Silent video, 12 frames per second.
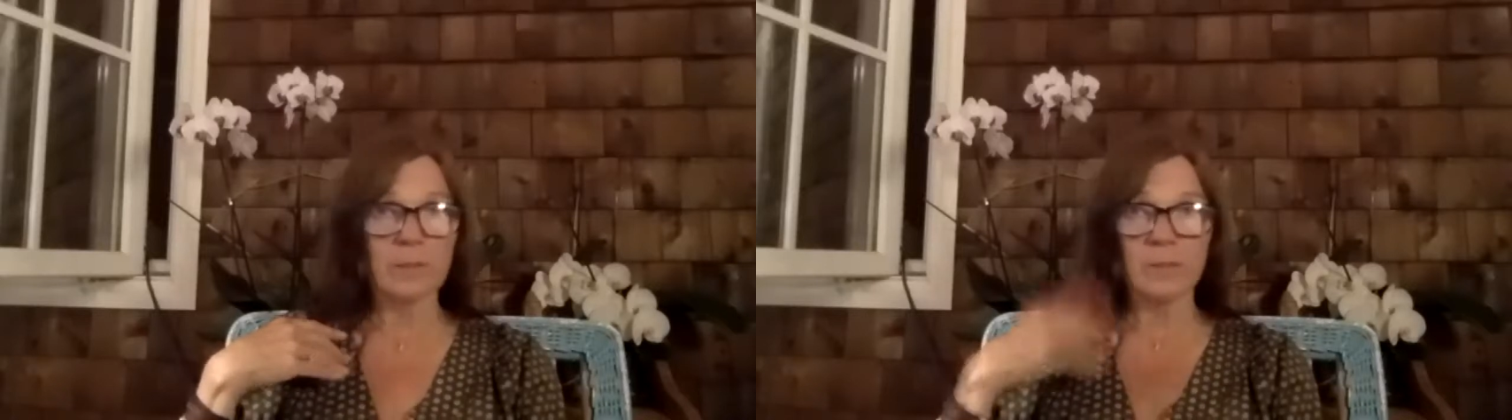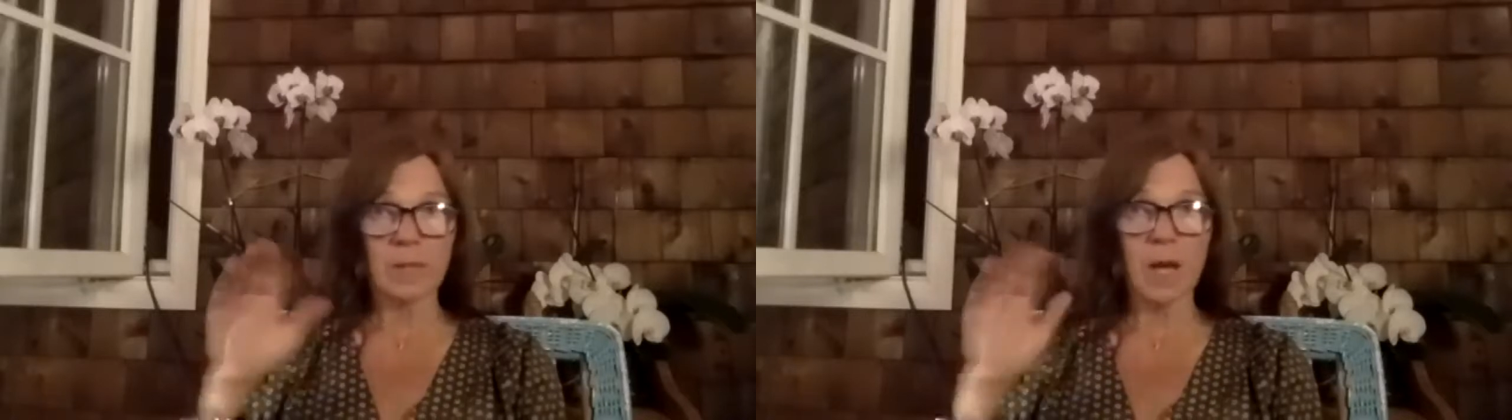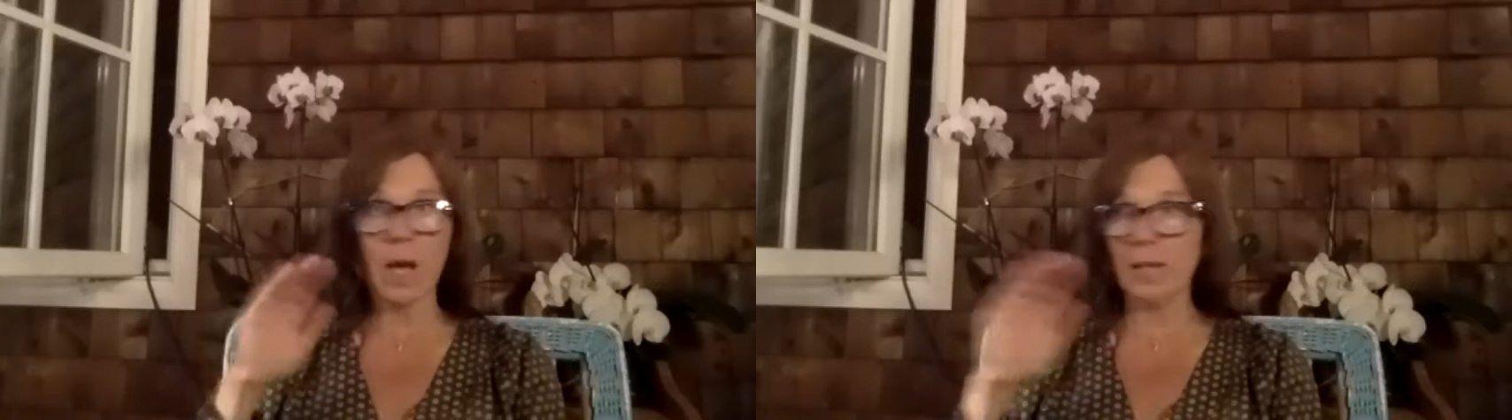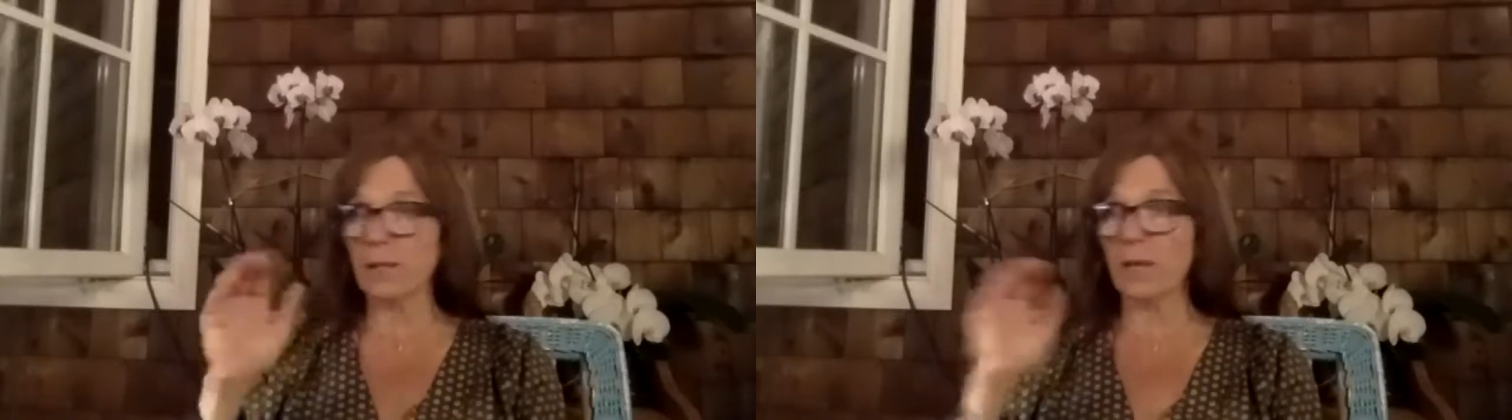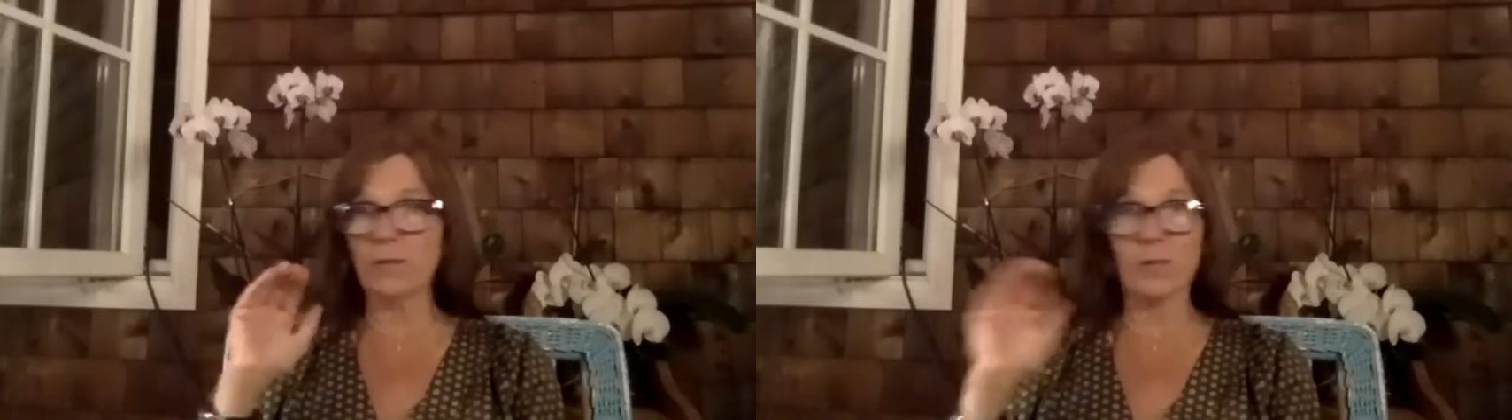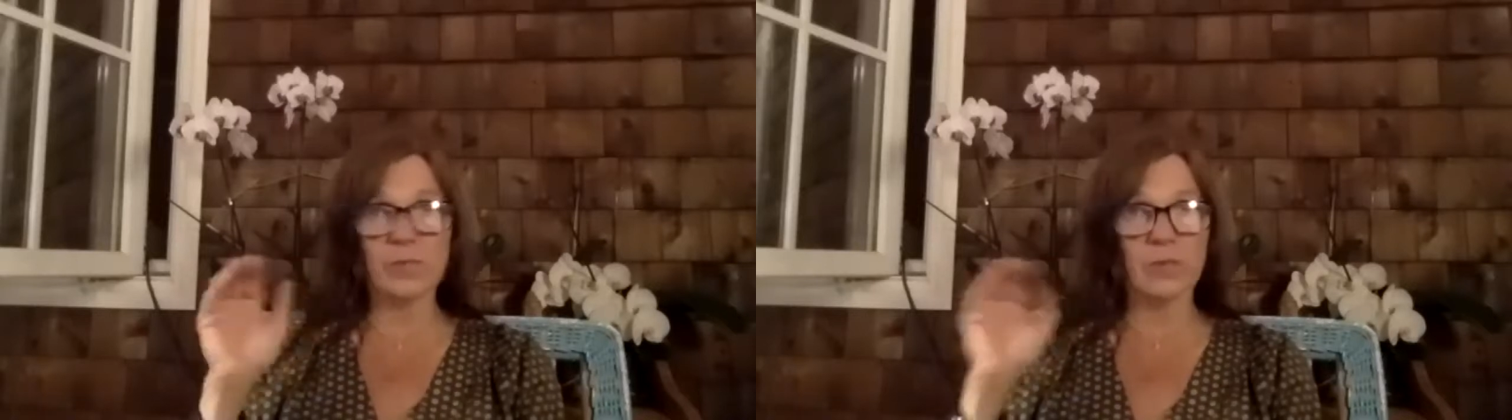high
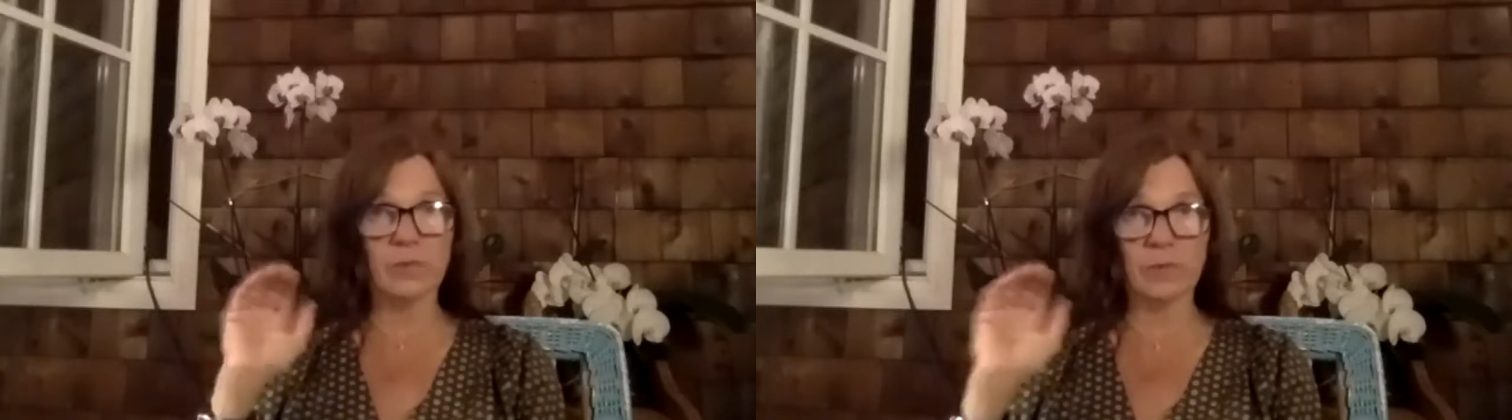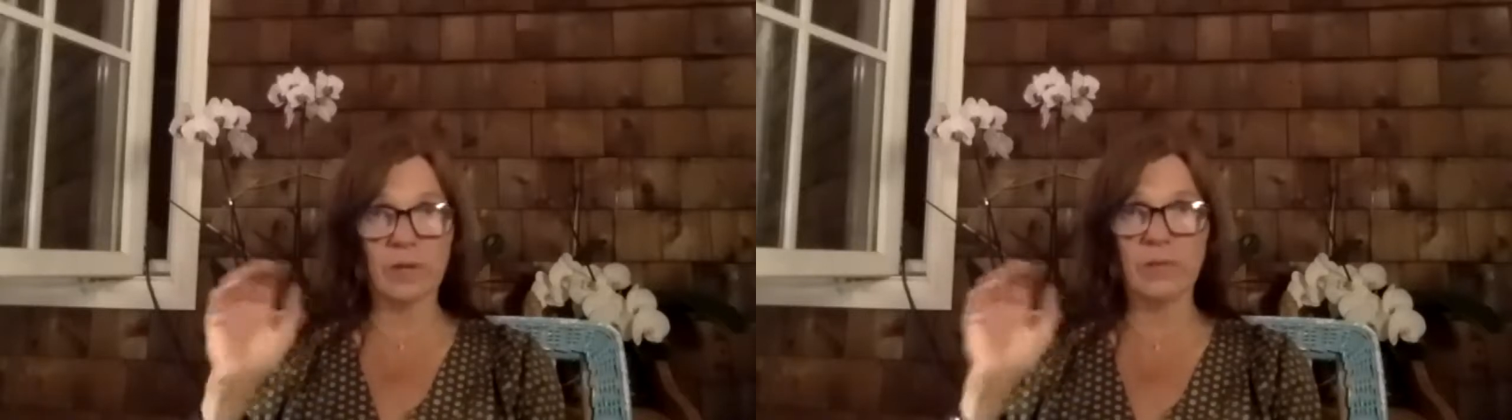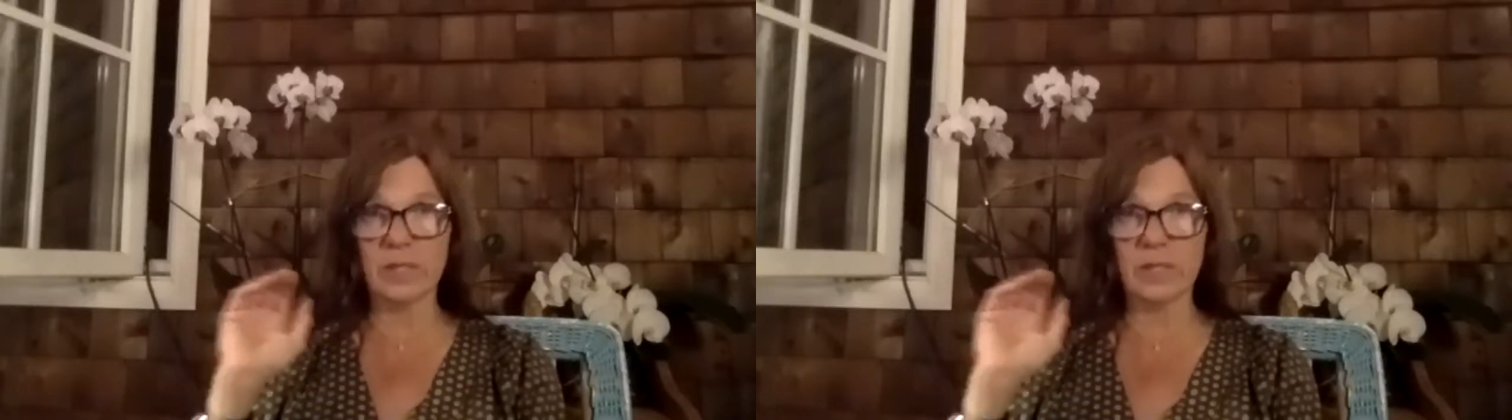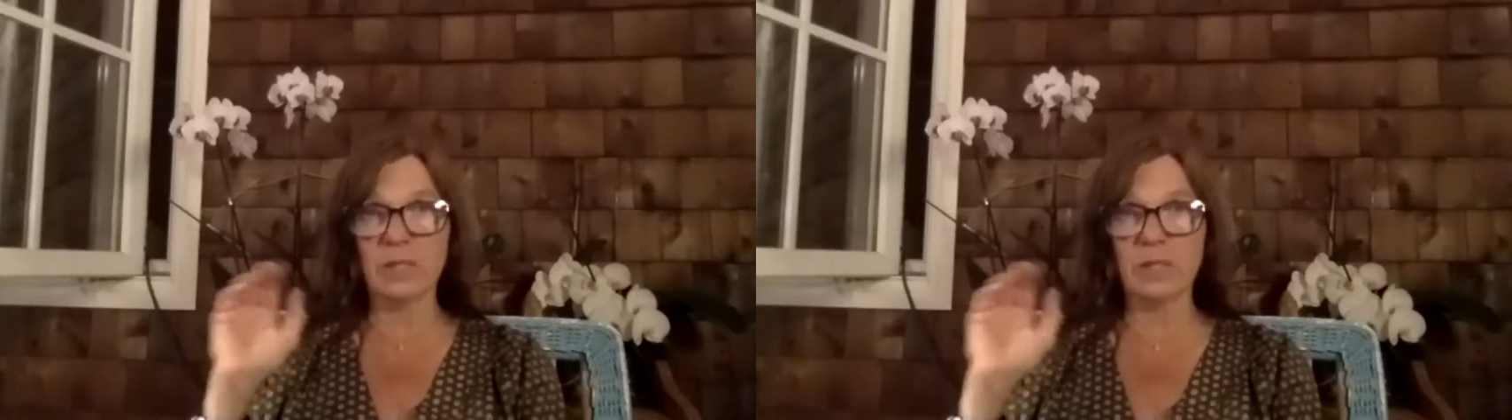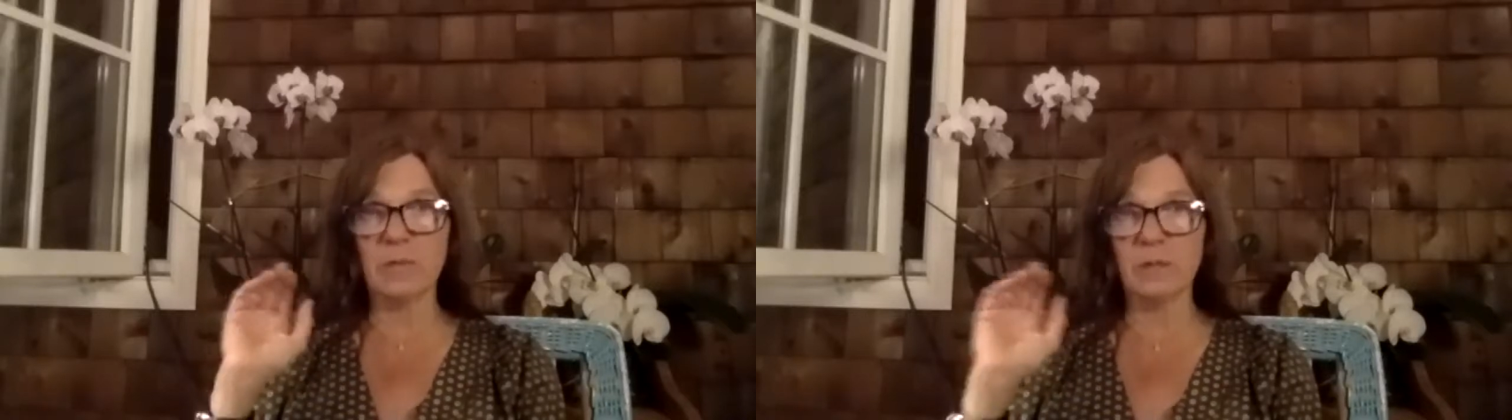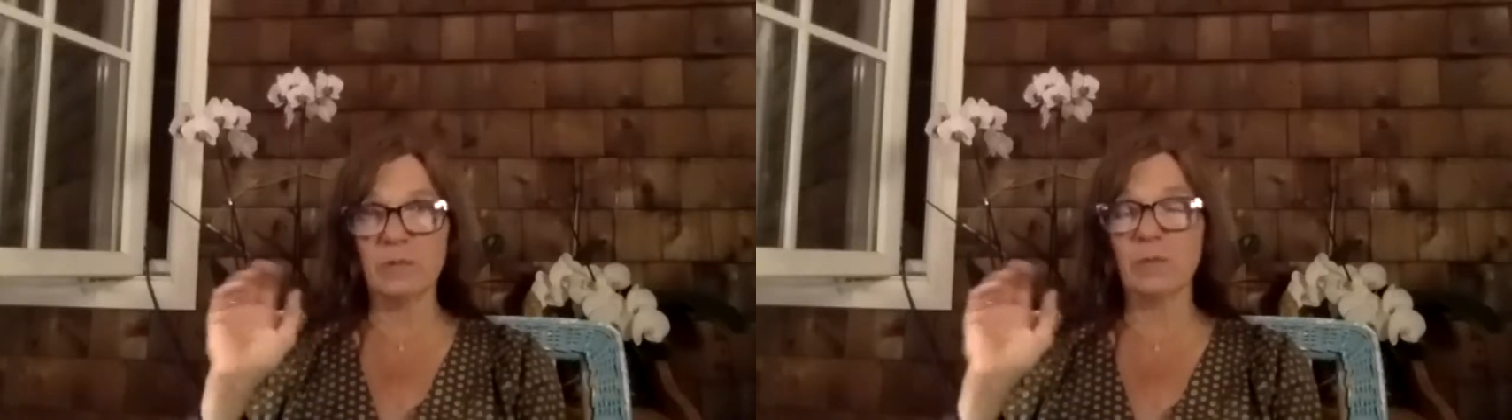levels of histamine